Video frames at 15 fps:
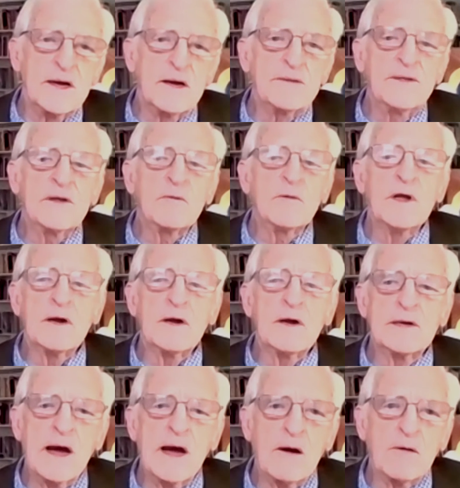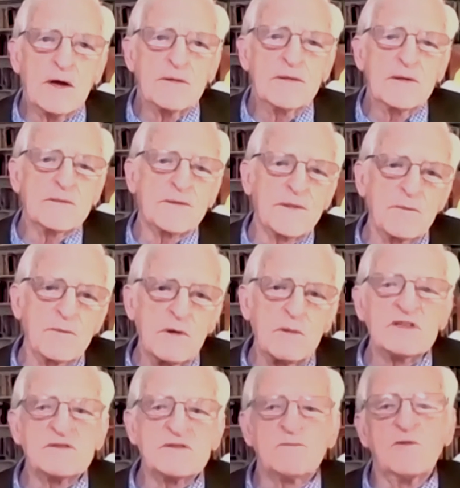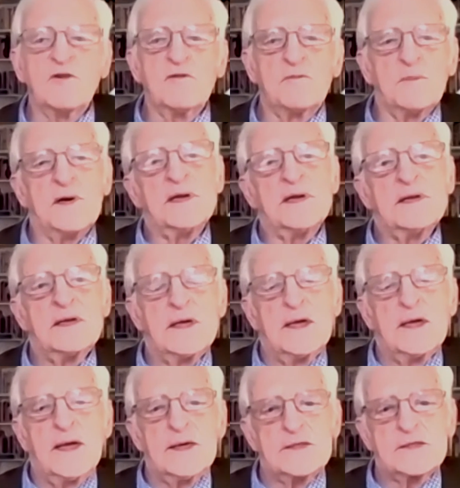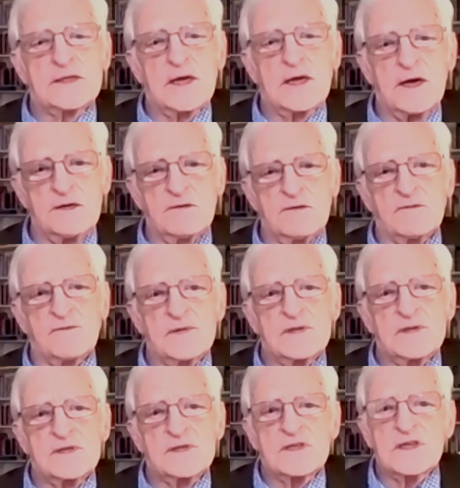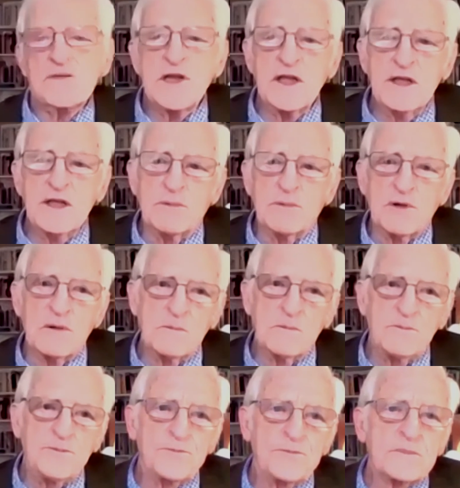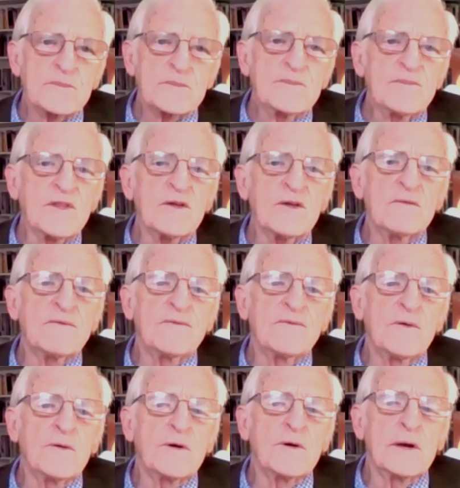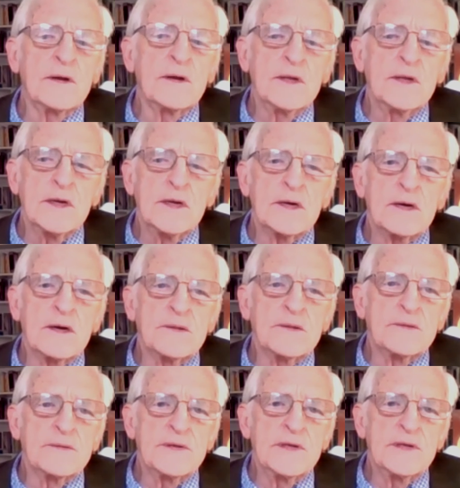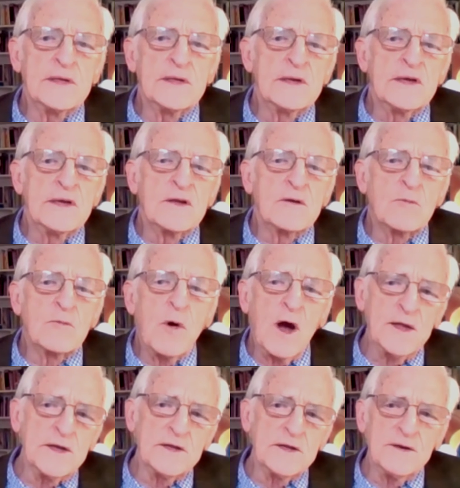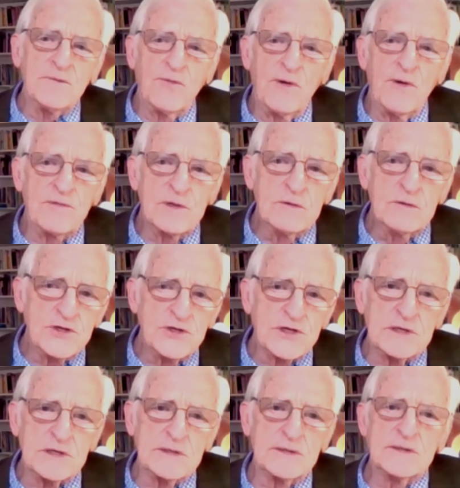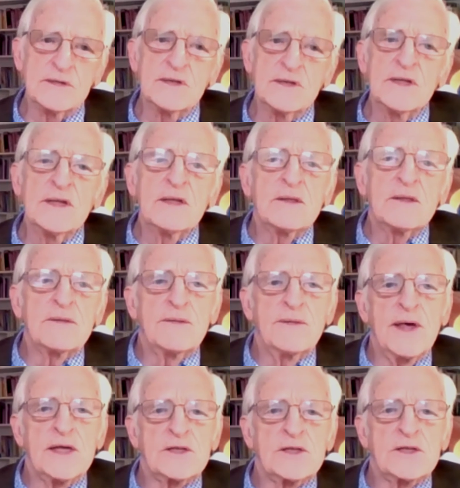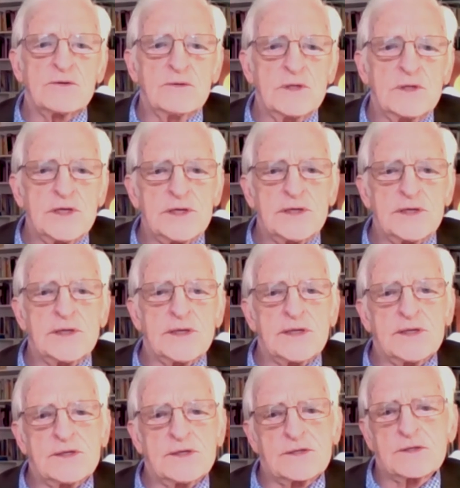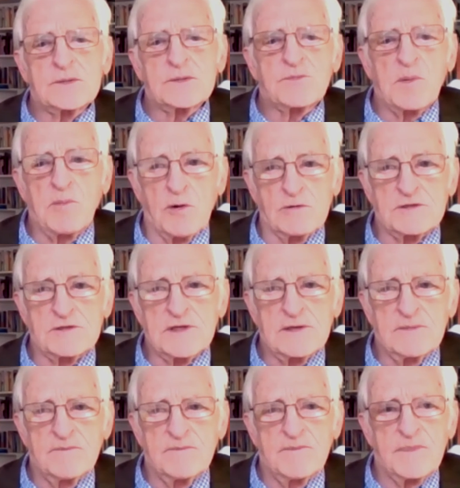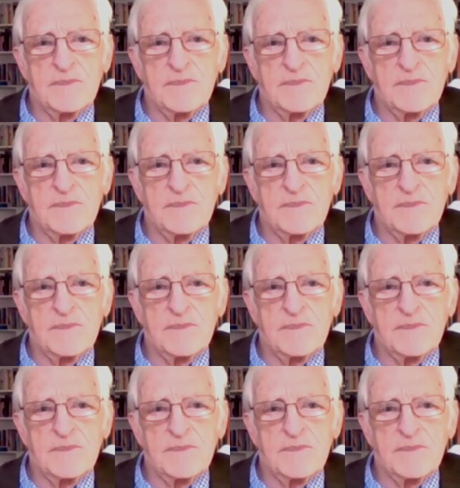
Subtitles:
I think we are now. I think that the women's movement has kind of set the table for the quiet revolution that Julian is proposing.